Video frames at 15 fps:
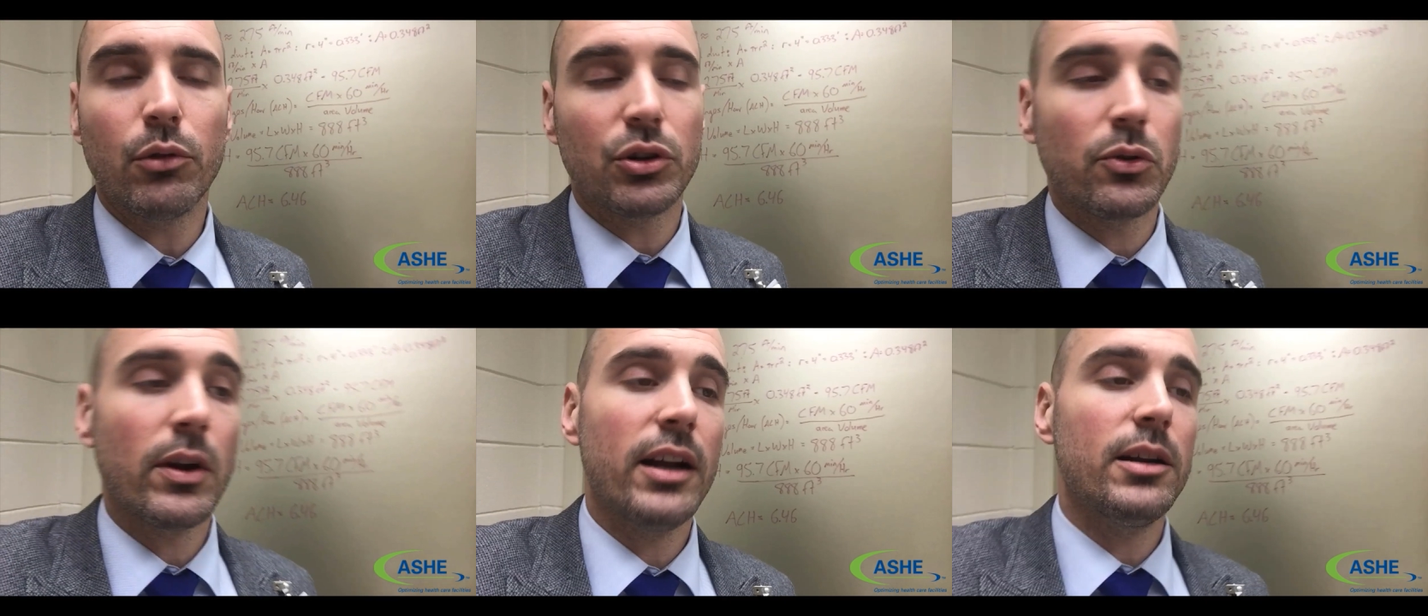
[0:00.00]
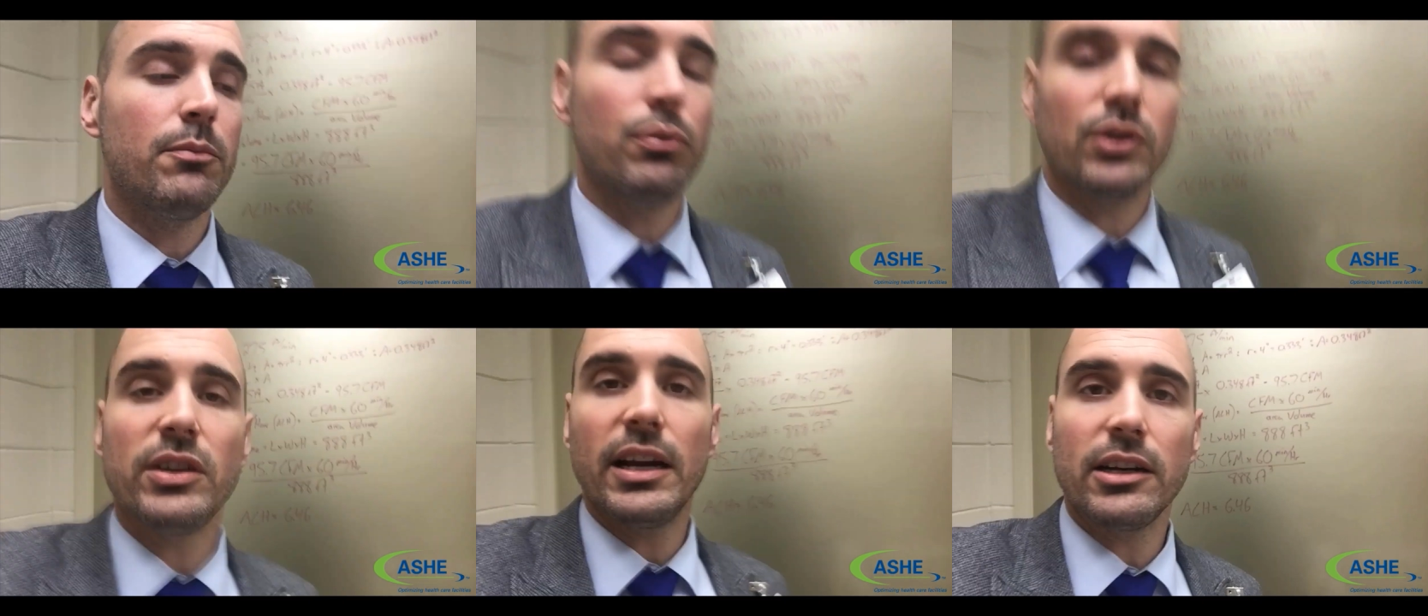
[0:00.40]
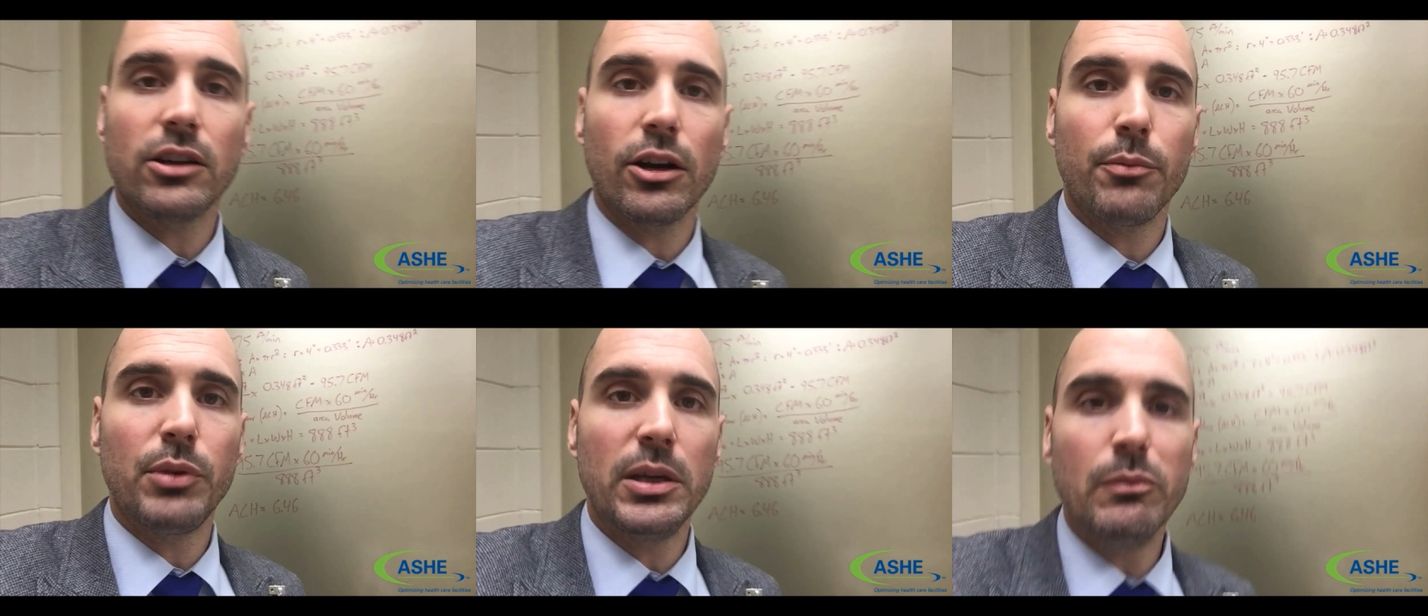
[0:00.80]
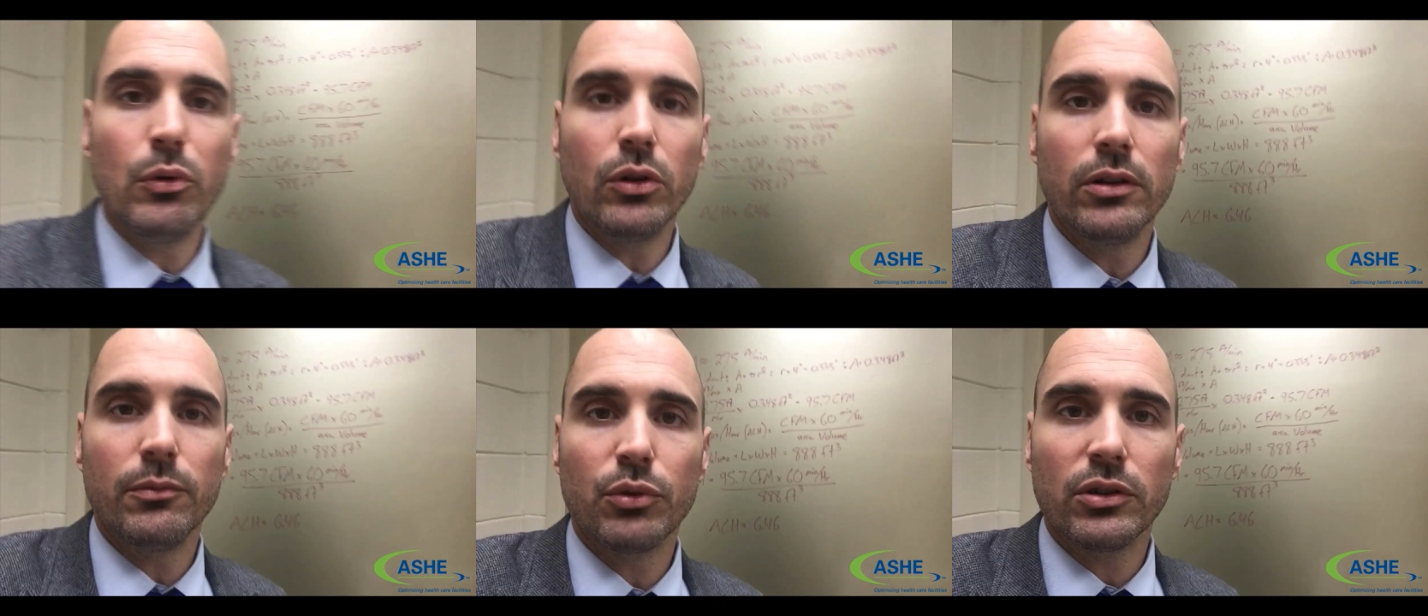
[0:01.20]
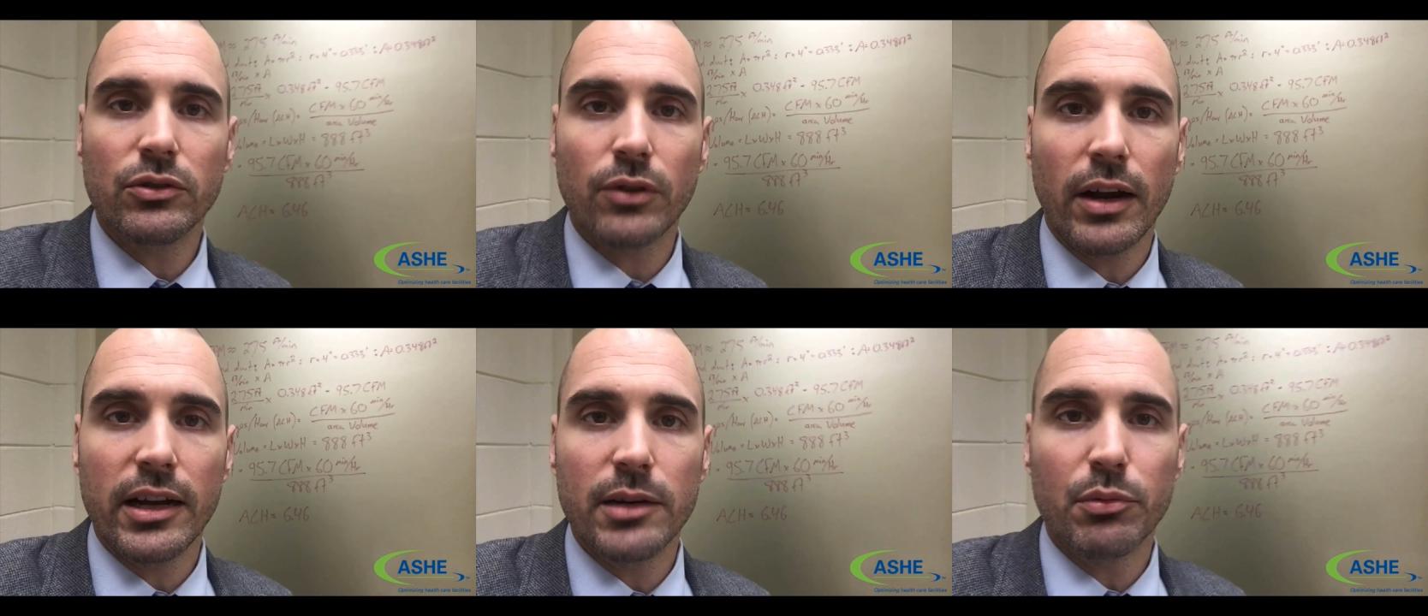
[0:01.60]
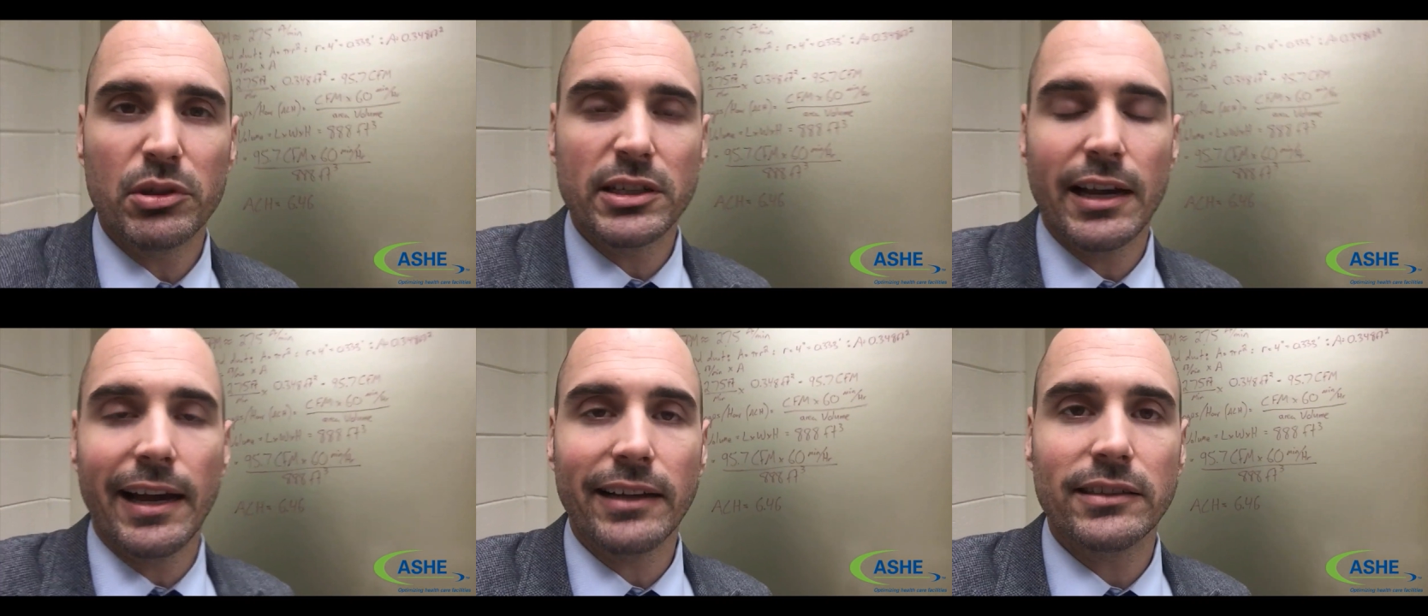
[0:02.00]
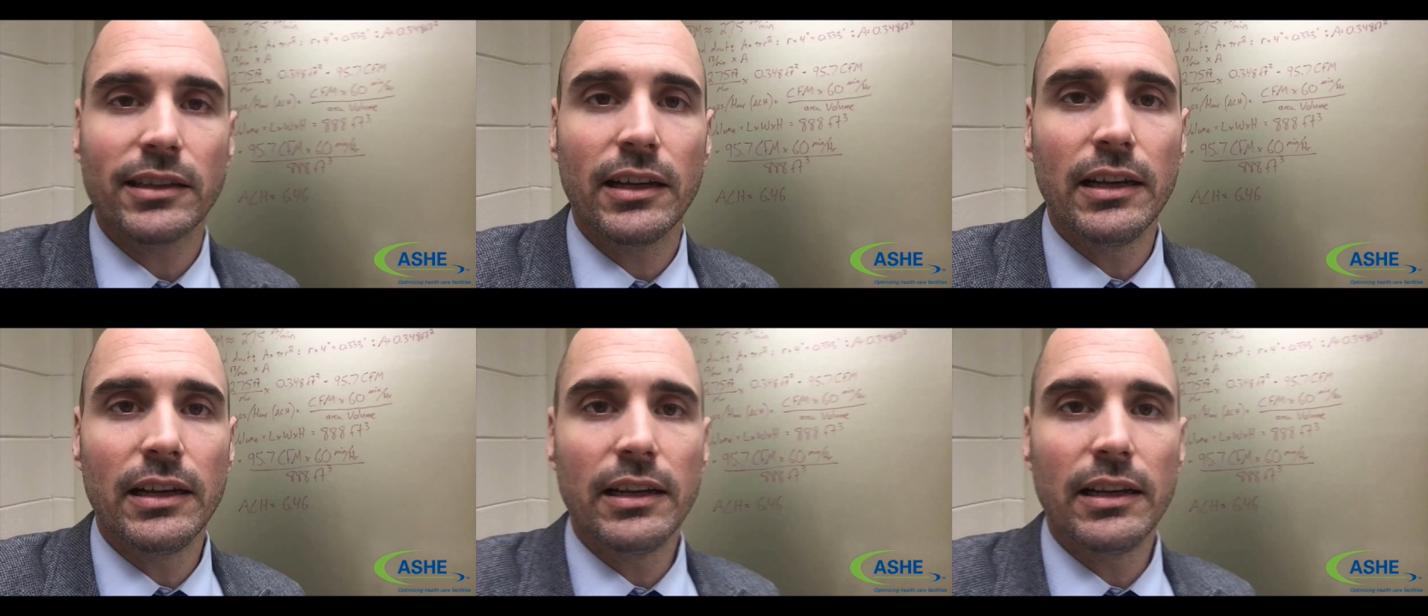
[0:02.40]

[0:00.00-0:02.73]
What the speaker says: We're trying to protect our people and trying to protect